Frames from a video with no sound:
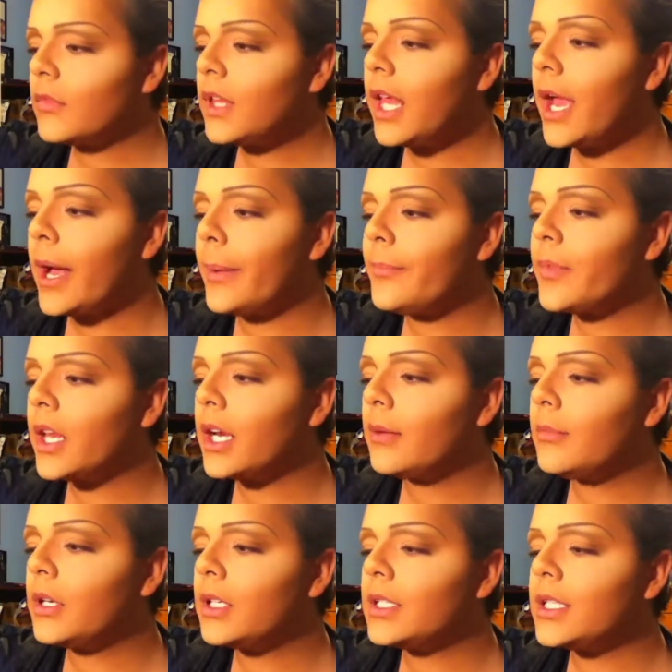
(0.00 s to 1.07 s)
Yeah, and I'm
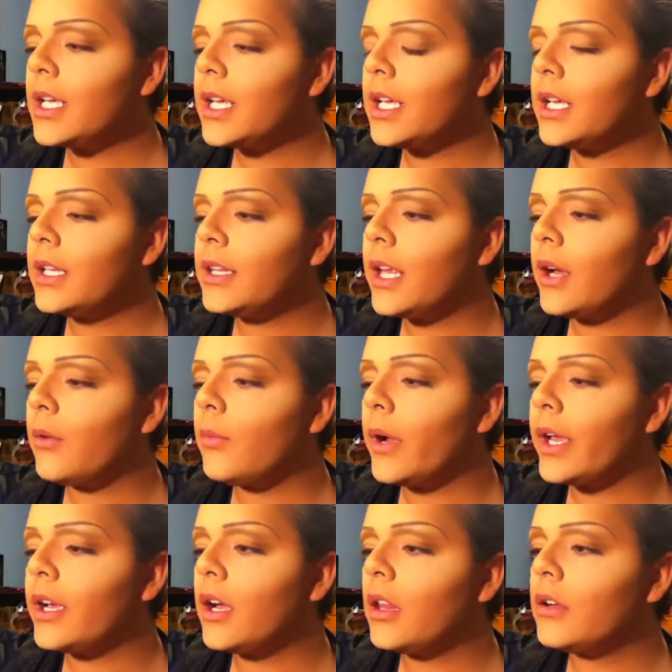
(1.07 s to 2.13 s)
going to take it in that
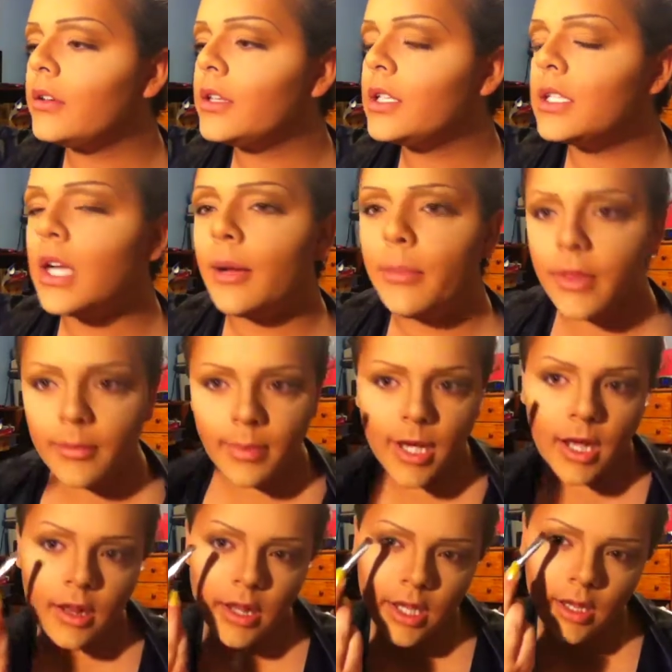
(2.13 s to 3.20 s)
white color at the top of the
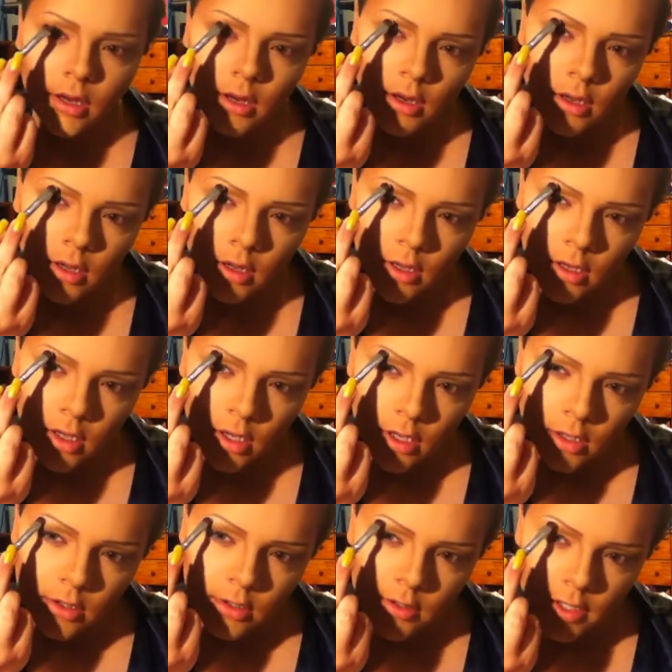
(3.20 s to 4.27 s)
palette
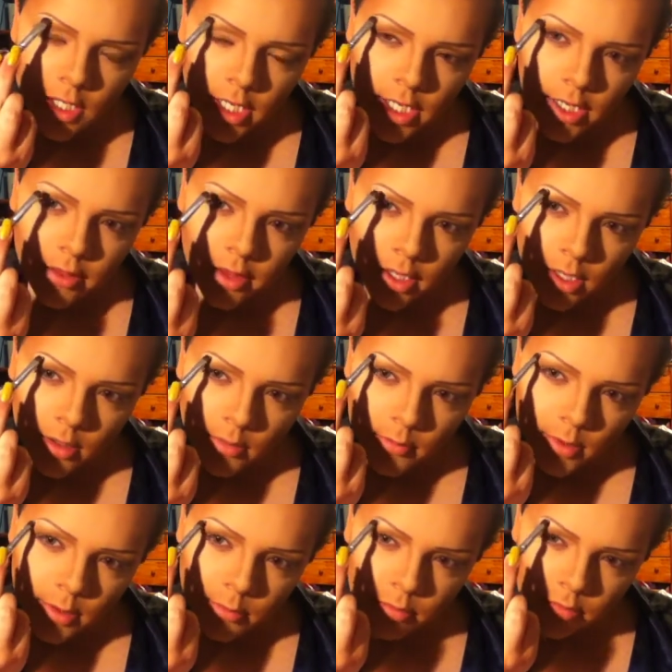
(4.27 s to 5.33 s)
and just highlight
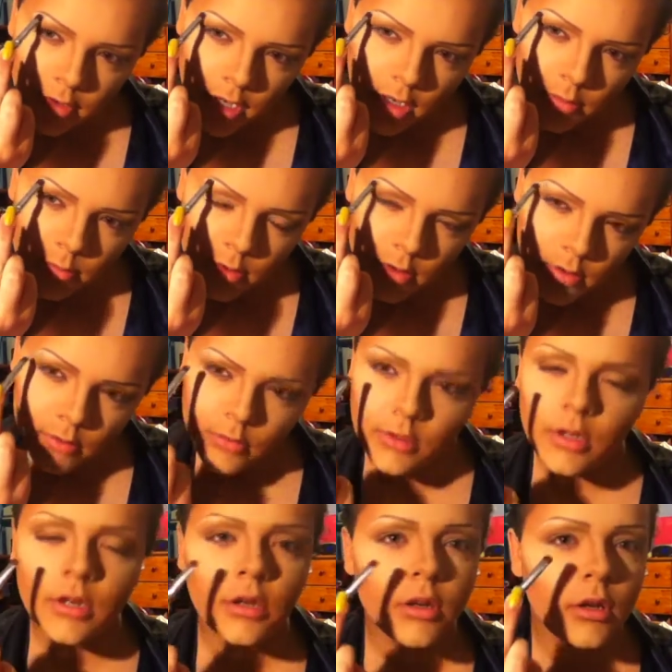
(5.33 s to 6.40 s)
my brow bone